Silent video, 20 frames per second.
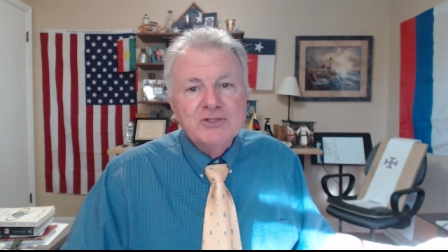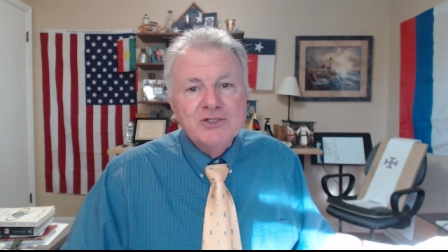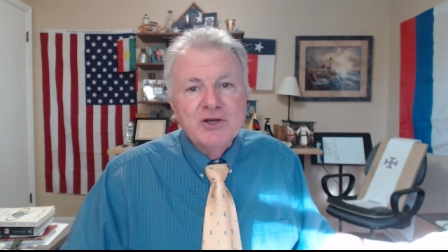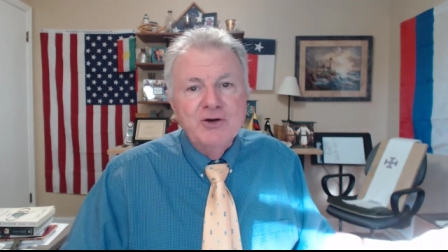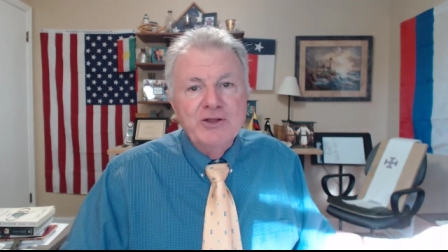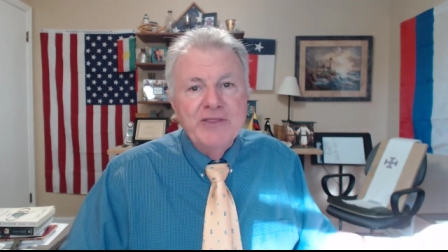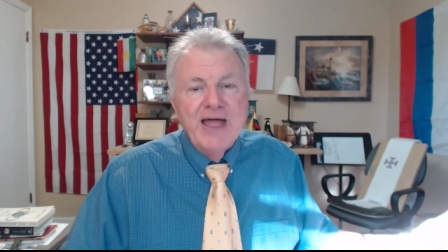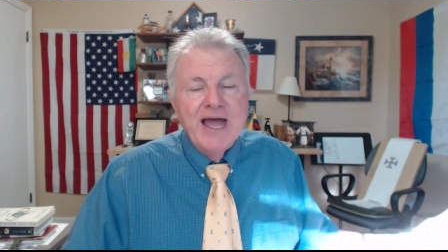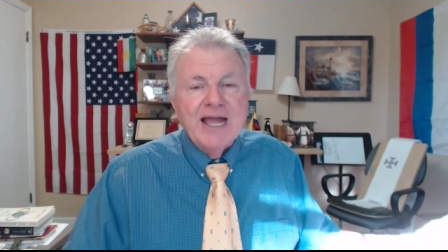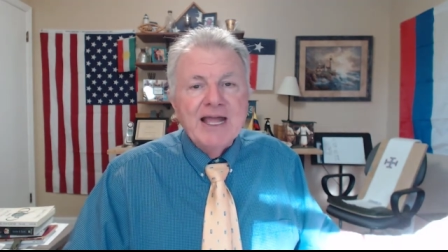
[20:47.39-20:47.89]

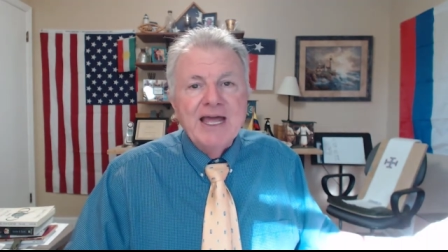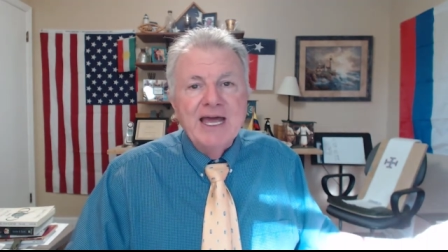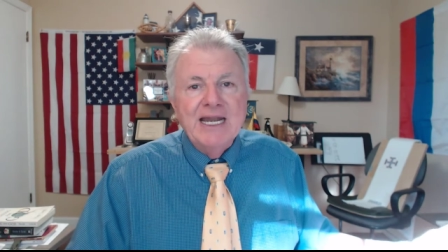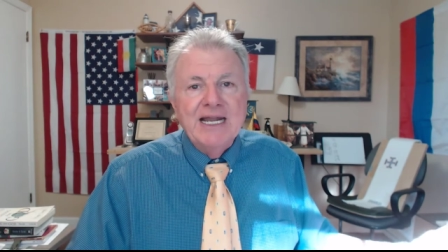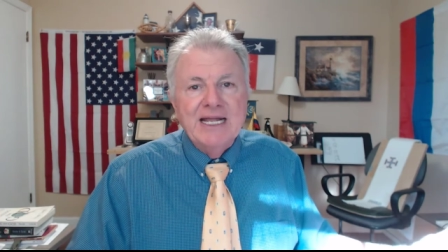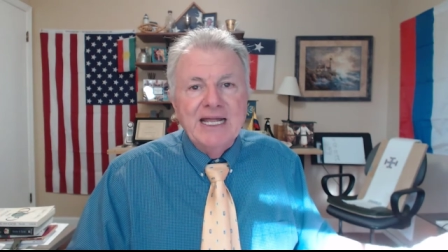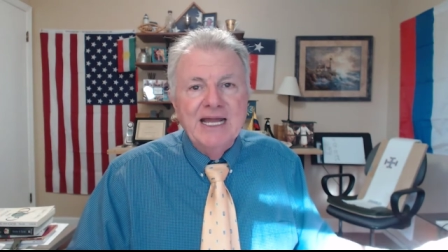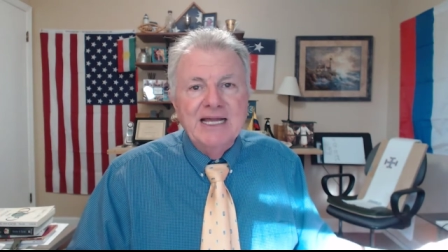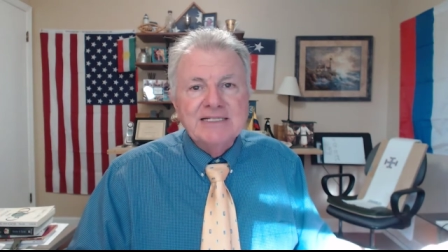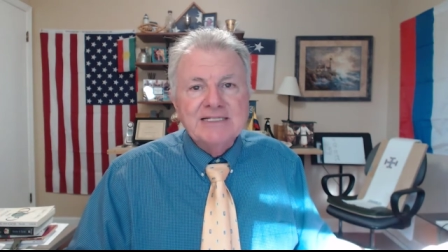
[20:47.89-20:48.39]
So in that kind
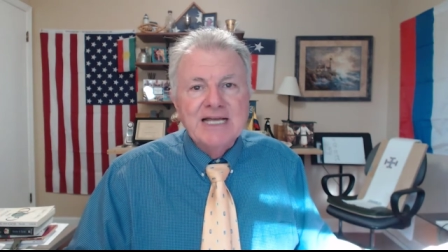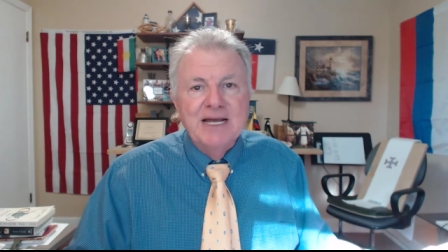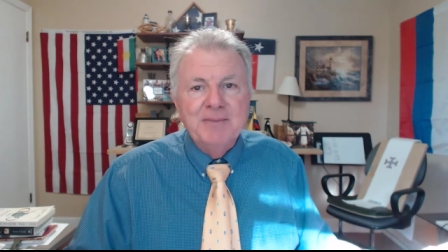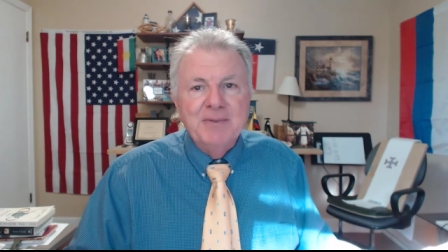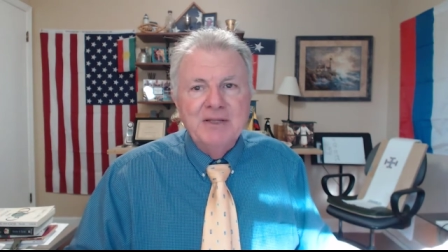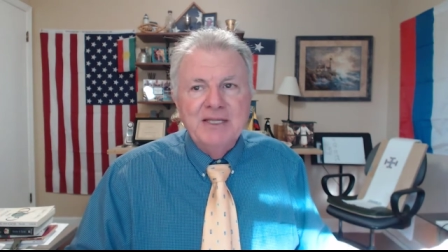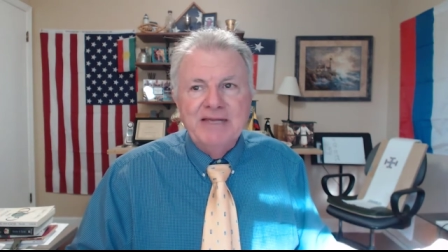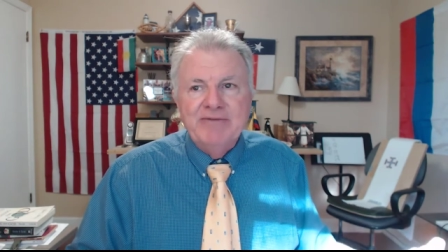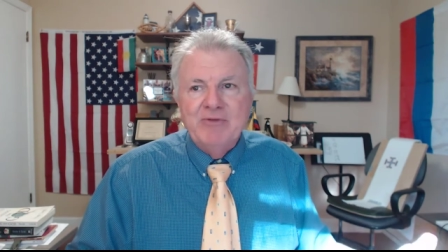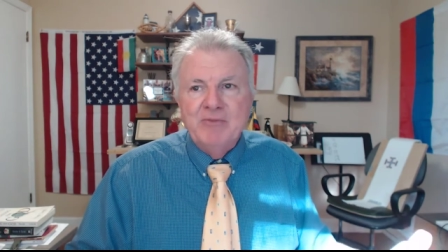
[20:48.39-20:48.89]
of case, I
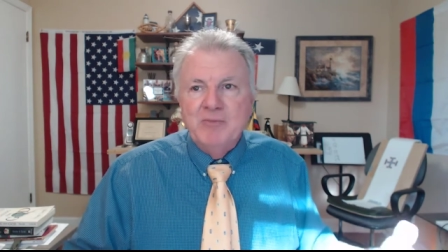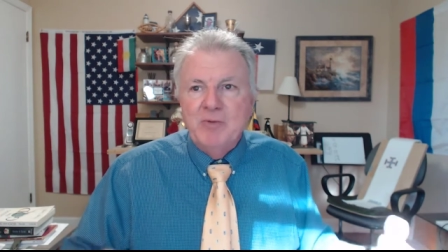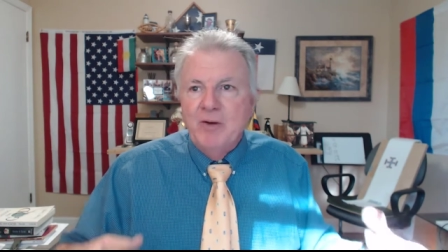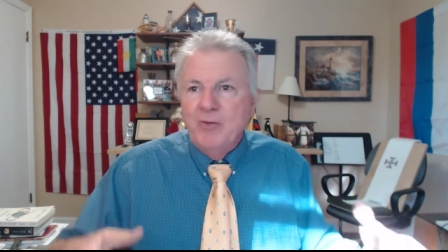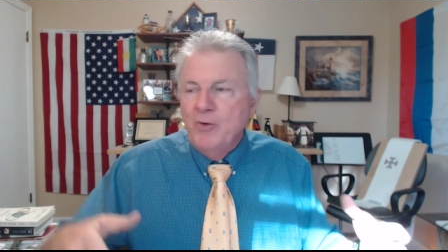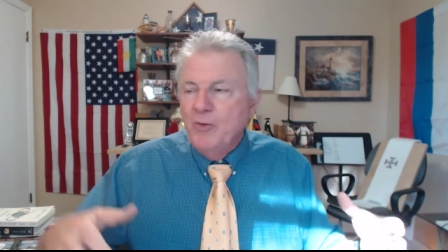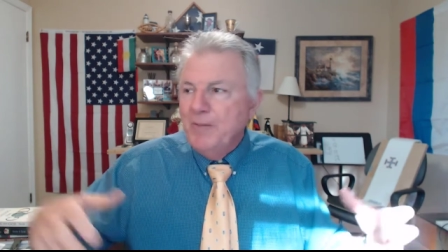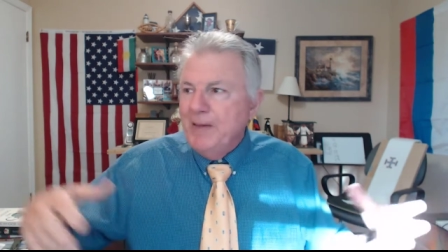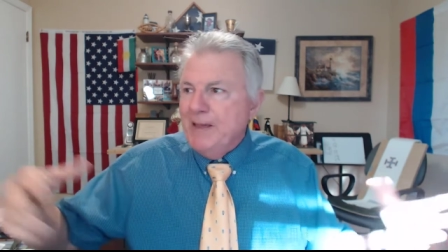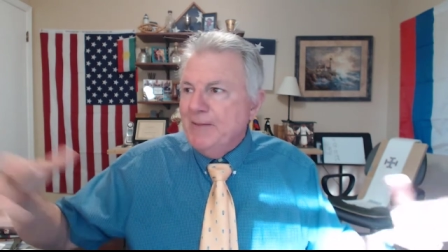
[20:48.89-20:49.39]
believe him. But
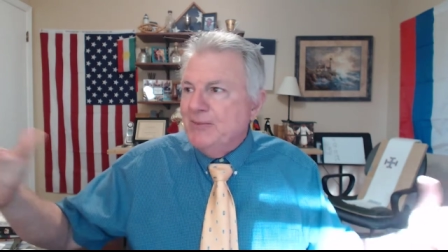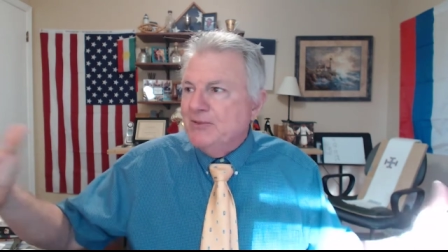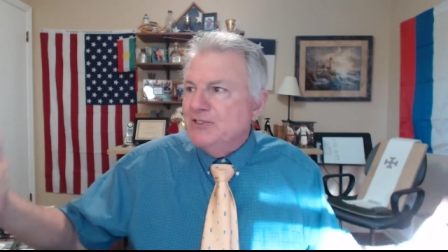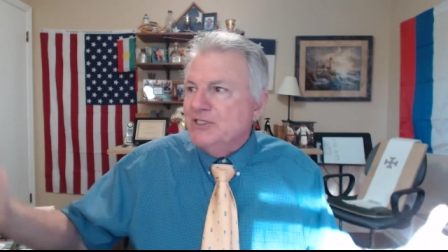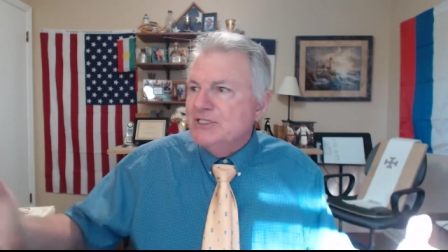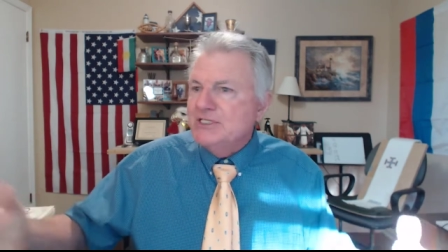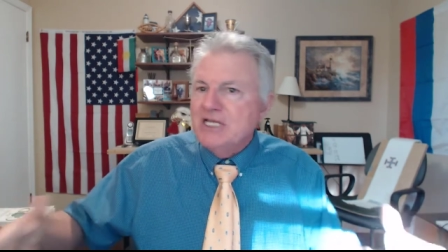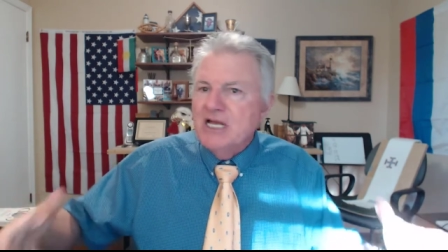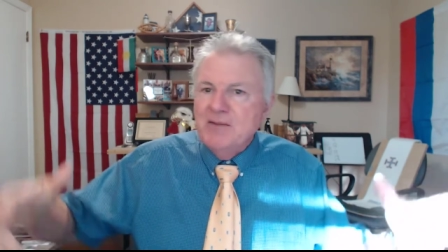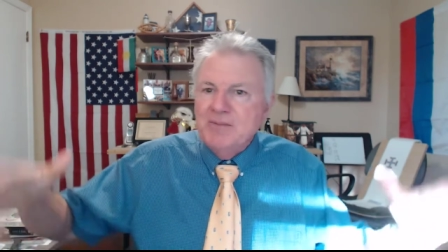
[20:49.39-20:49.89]
when people
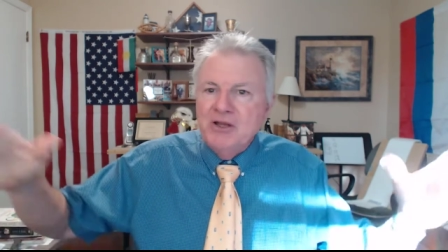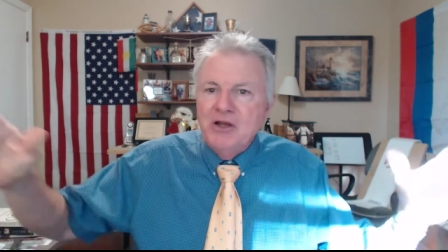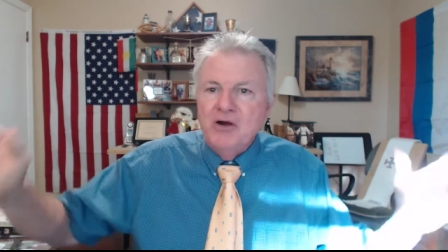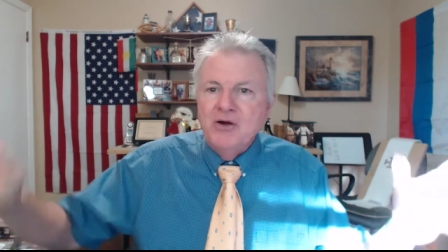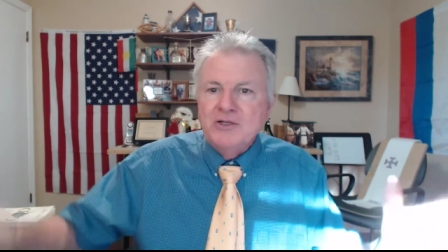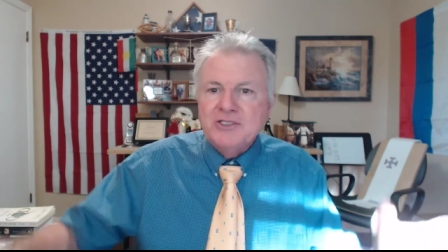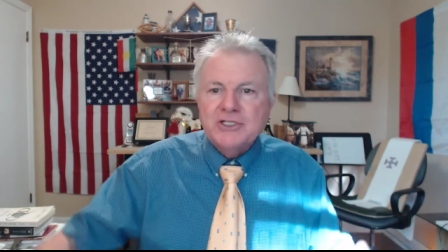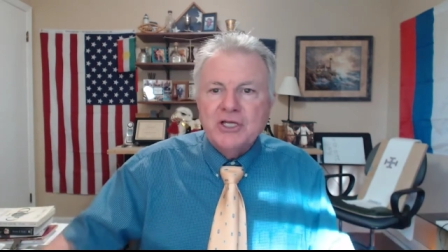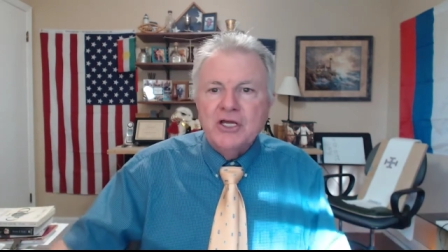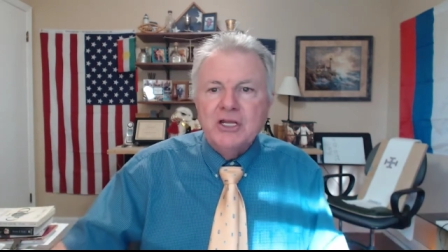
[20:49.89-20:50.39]
just tell me,
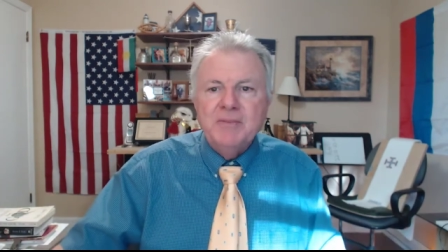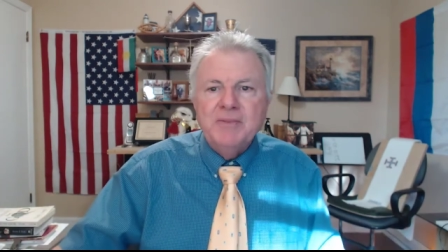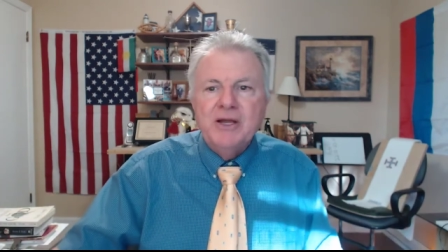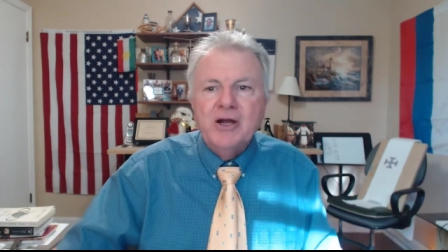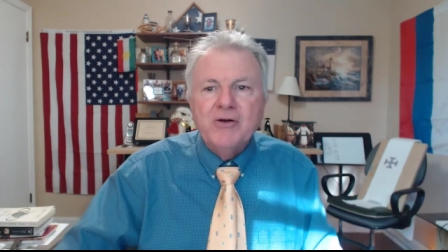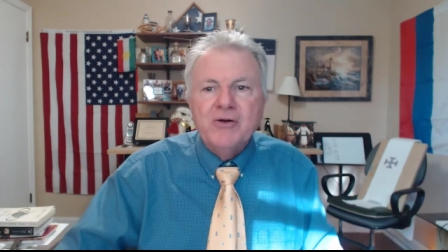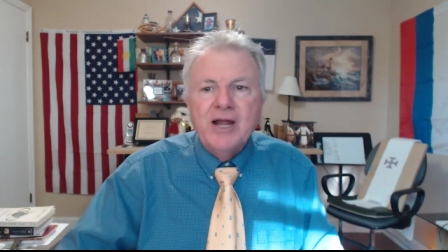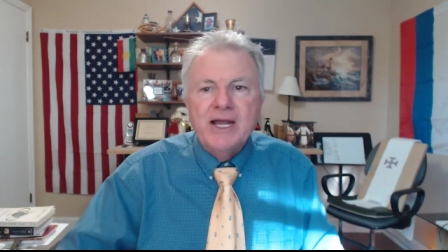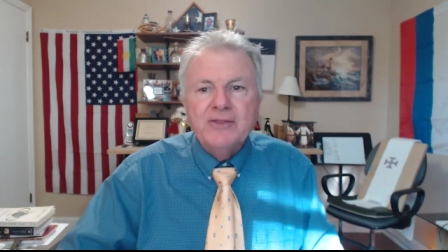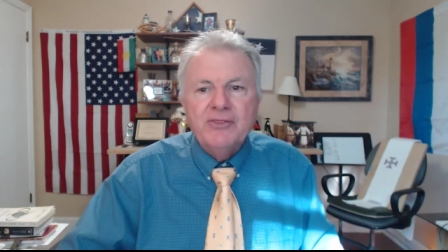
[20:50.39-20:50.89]
oh, it's going to be
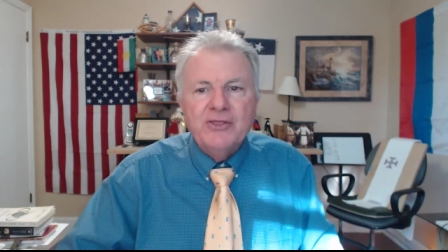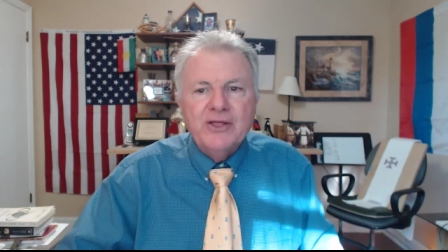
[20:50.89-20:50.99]
all right.